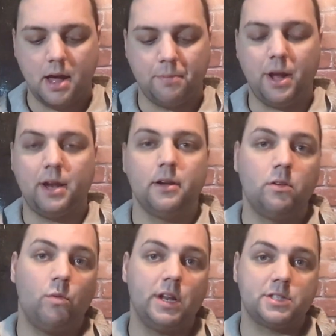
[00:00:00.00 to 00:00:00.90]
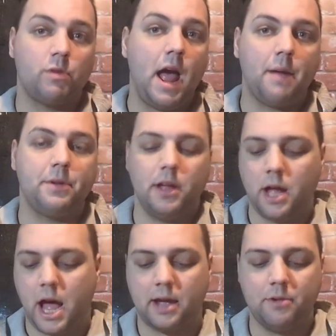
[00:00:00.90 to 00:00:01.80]
But when it's wrapped,
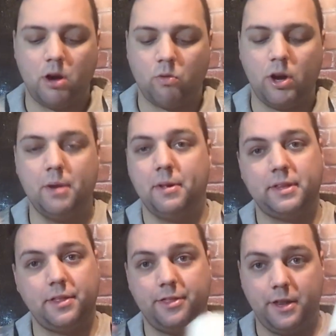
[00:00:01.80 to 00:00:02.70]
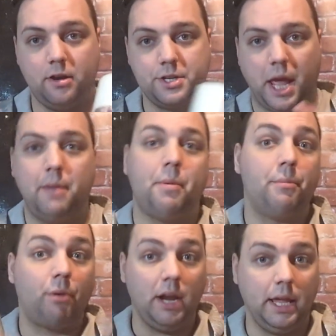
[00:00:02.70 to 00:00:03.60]
I'm not worried about the thinner tape
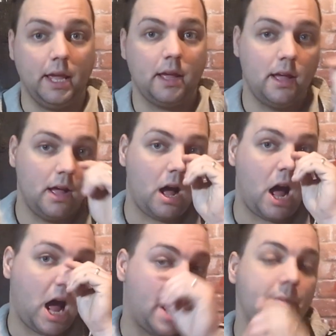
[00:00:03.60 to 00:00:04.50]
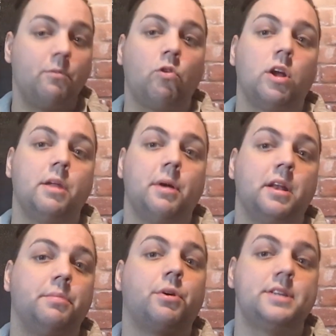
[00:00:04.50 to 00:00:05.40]
breaking. I'm worried about
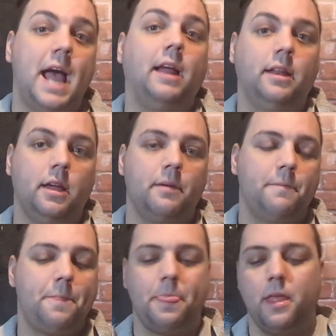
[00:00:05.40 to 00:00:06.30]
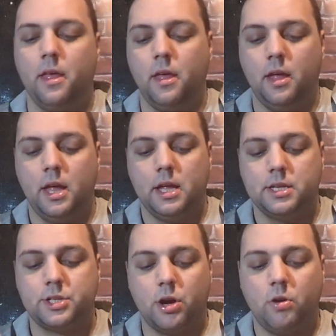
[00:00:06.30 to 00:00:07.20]
it protecting.
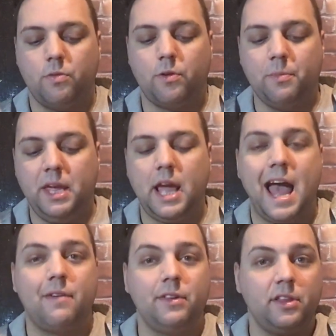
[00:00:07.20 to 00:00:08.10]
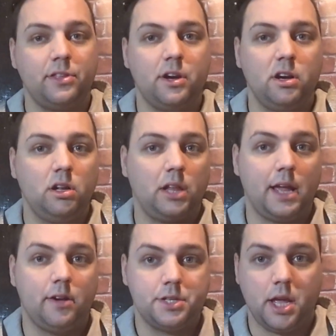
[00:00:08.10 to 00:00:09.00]
So for me, having the thinner,
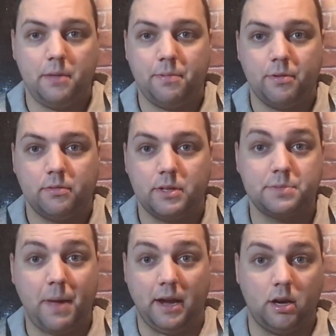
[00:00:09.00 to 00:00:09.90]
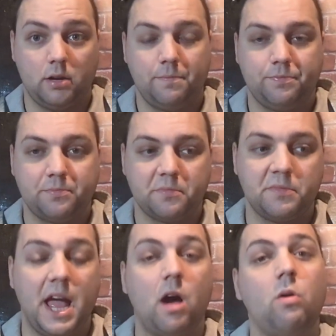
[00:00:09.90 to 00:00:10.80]
lighter tape is better.
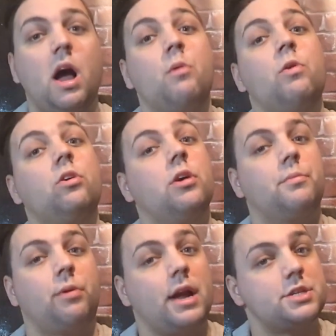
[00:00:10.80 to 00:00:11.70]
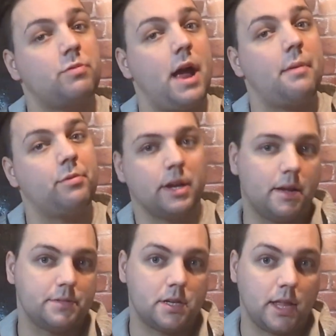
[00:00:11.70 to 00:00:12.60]
Now, I will compress wrap when it
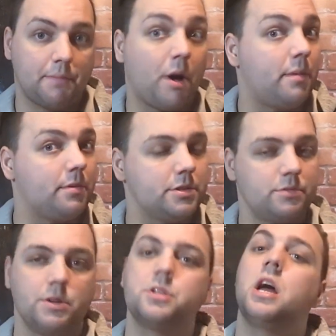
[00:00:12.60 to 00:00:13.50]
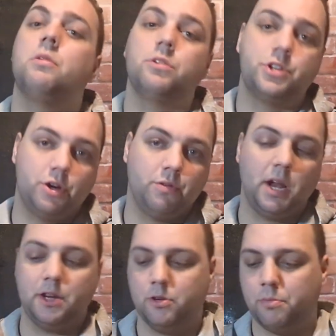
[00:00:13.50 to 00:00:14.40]
comes to like pommels, which I will show when
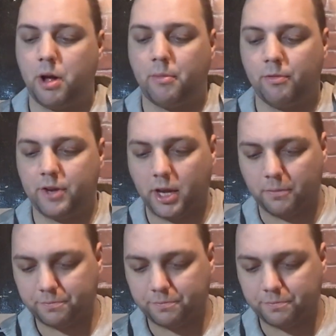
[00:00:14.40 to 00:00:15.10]
I do a pommel video.